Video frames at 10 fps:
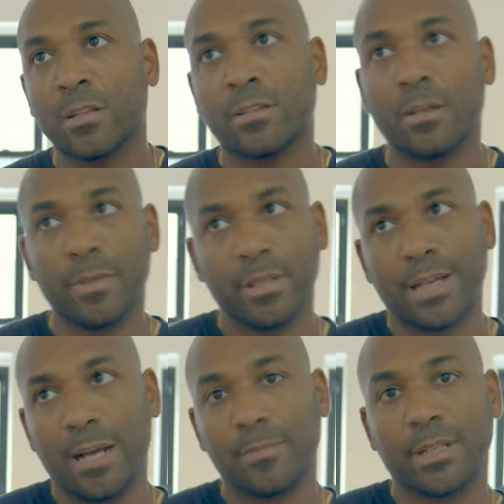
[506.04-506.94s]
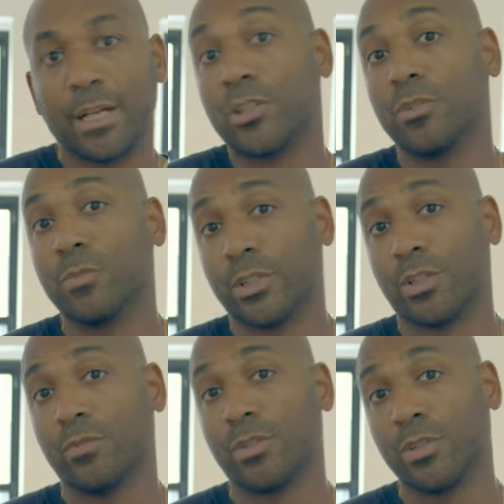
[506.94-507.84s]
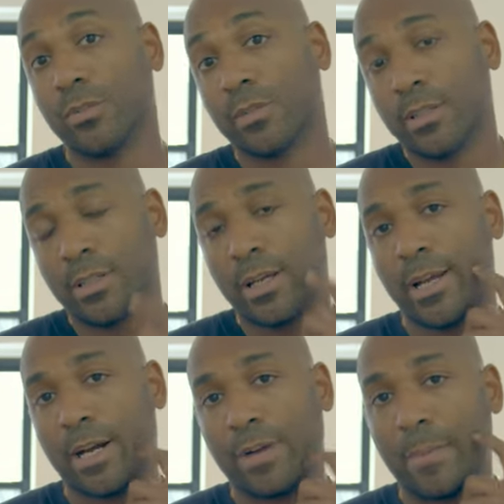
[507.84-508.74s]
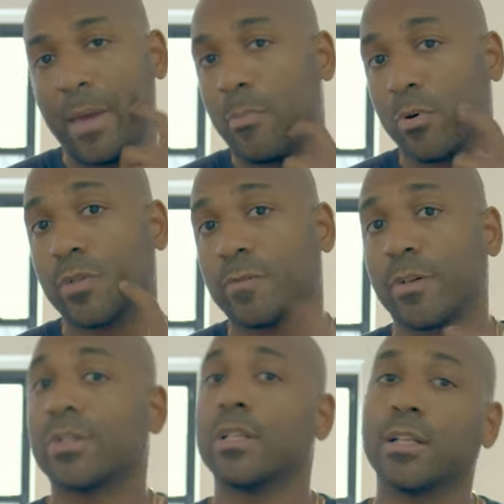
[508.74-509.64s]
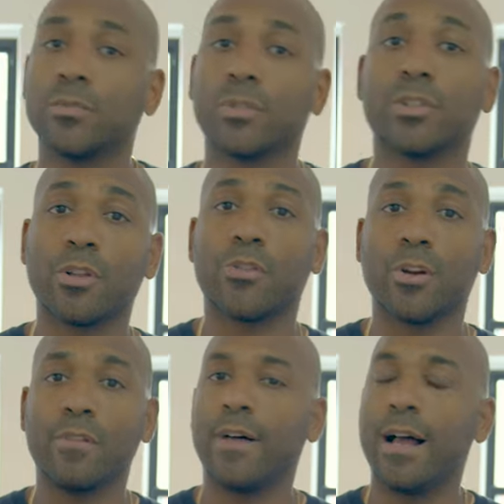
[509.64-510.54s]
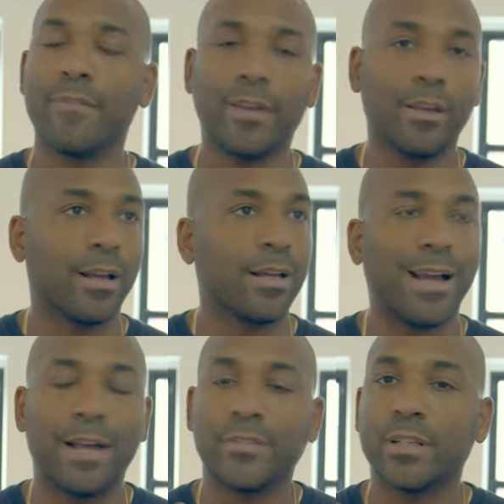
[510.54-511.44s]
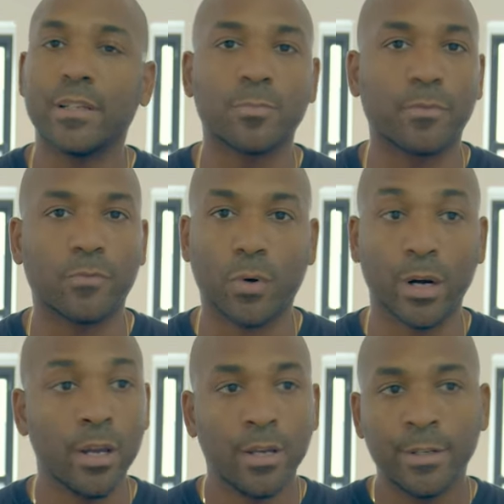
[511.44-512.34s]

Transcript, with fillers: some of the times that I shoot with the Q2, and I grabbed that portrait first and I switched to the 35. Yeah, I've said this before.